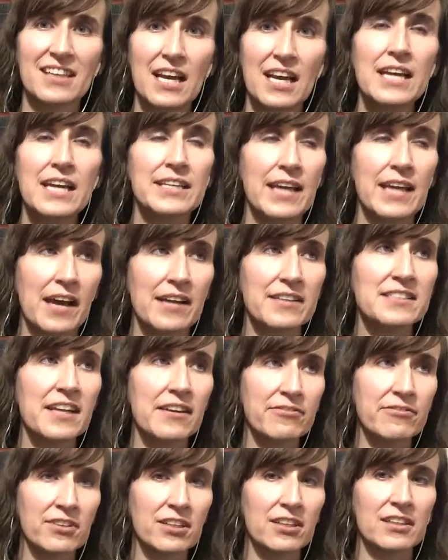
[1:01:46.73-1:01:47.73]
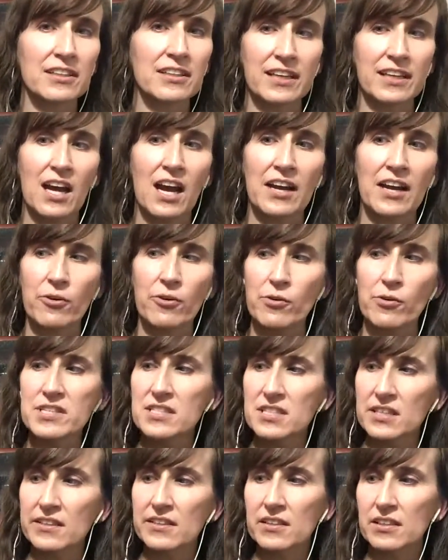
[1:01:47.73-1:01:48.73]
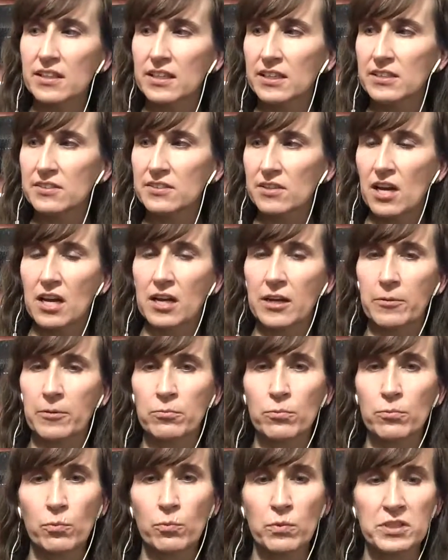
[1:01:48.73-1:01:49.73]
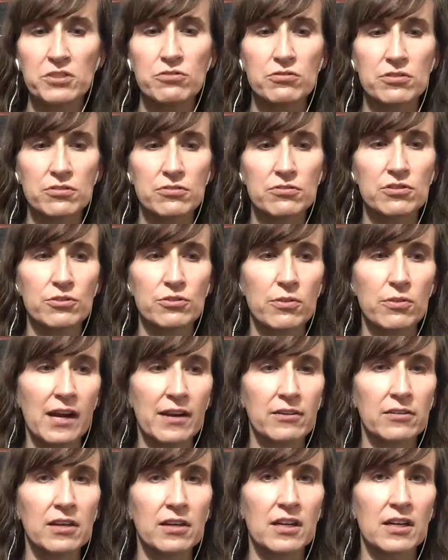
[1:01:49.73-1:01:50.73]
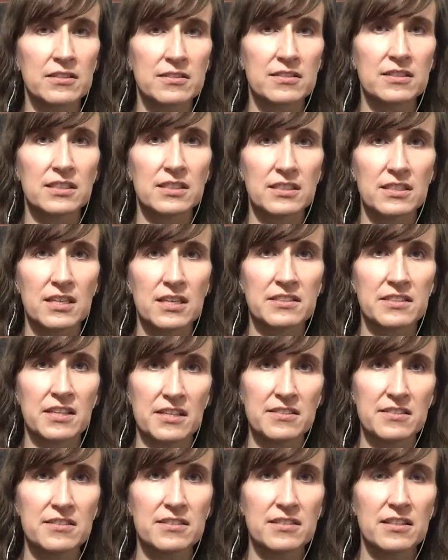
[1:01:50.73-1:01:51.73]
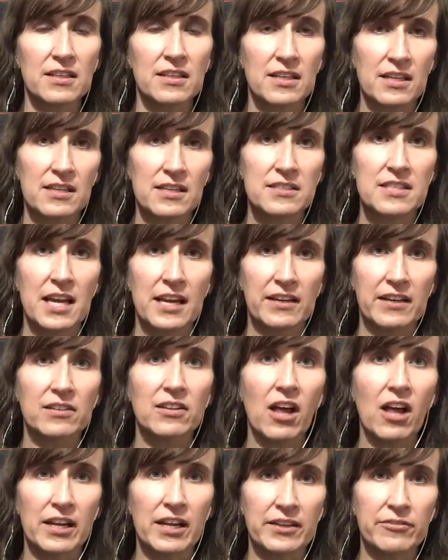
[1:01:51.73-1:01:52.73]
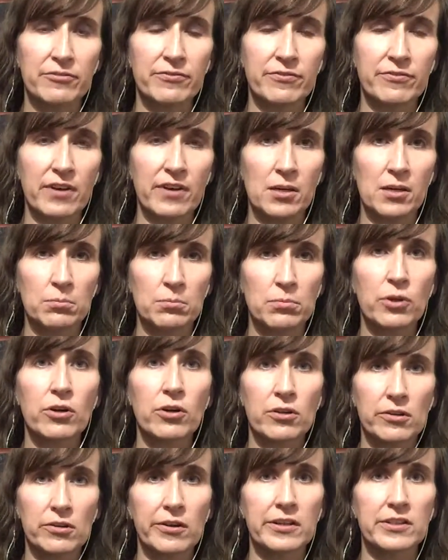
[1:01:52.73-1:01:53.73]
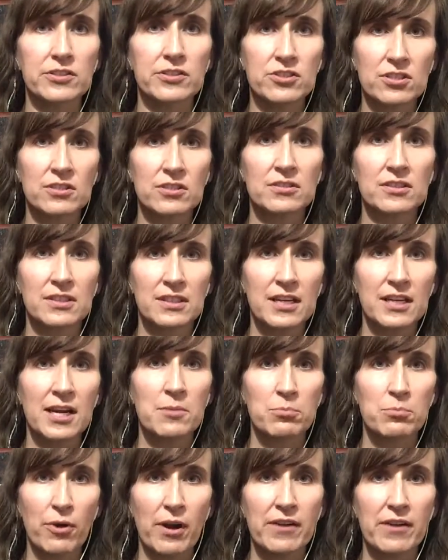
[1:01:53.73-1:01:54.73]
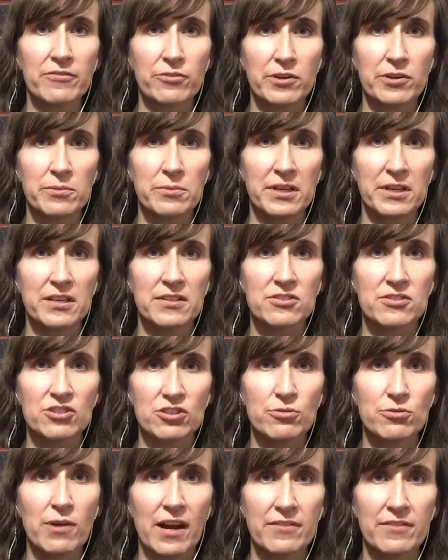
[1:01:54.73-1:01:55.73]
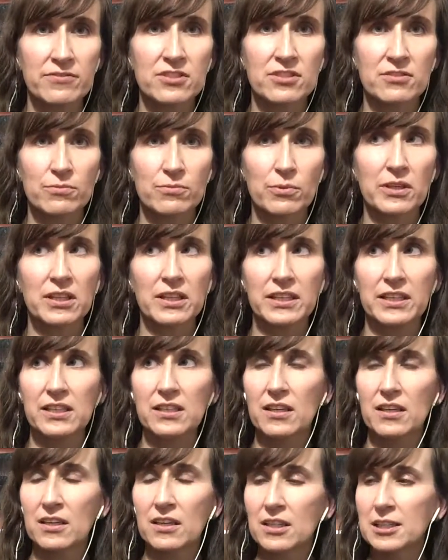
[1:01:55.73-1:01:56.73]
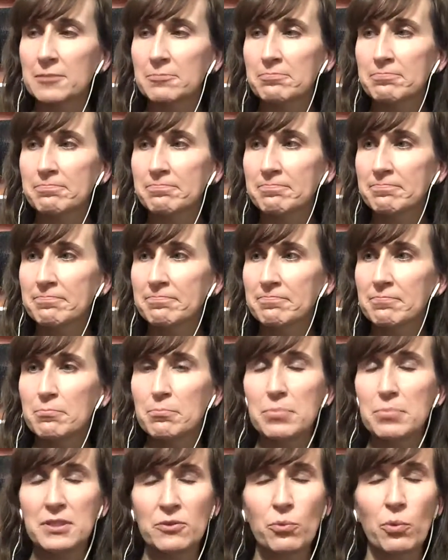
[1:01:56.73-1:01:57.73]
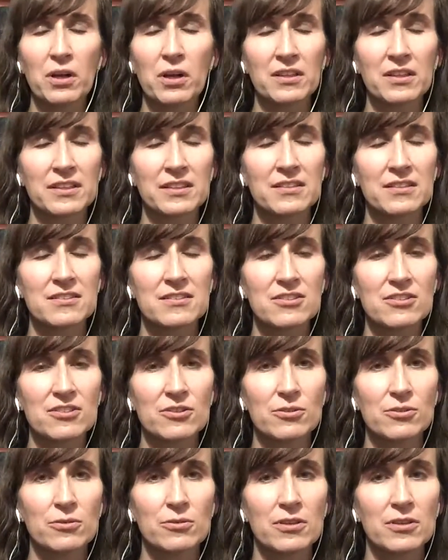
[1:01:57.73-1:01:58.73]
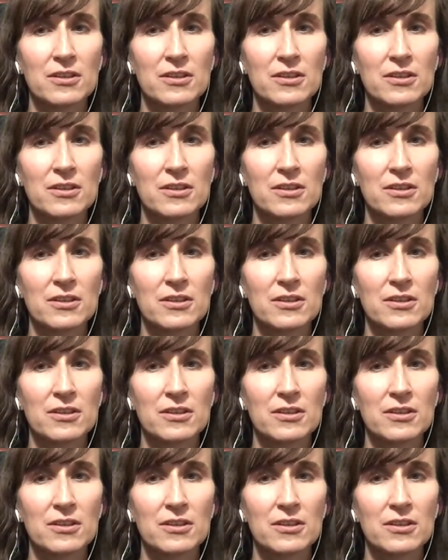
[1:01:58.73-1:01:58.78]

Yeah, definitely. I always think that when you do Heilkunst, it does take a lot of courage and bravery because you have to really be willing to